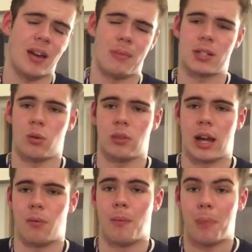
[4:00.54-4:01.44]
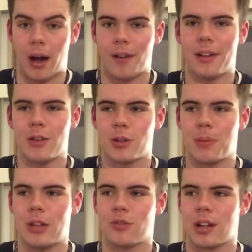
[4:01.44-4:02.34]
I miscalled that one, but it should
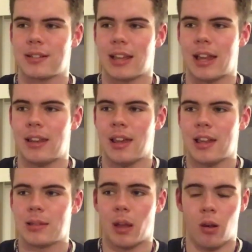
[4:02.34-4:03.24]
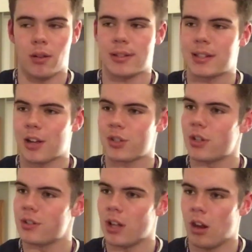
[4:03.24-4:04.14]
be interesting. Be a lot of
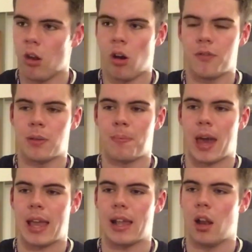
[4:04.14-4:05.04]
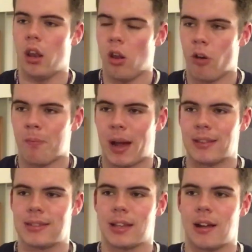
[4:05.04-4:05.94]
discussions, a lot of debate, a lot of
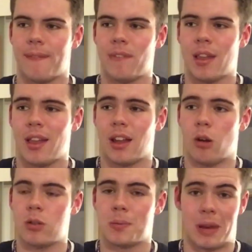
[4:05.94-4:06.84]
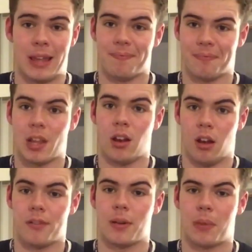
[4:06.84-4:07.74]
banter, and ultimately a
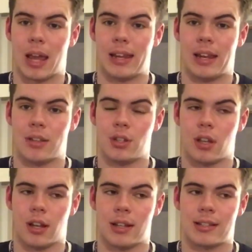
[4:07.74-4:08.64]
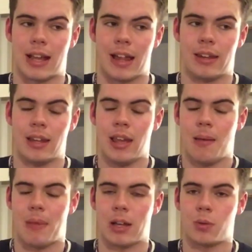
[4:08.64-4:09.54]
lot of complaining, as you can understand.
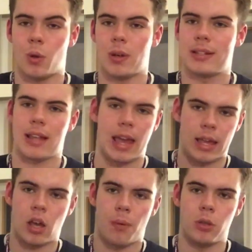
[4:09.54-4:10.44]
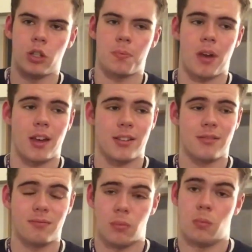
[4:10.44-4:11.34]
But as we always say, come you
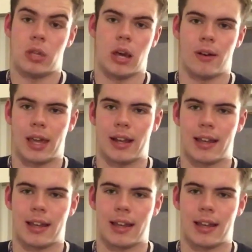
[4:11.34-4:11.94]
Spurs, you go again, I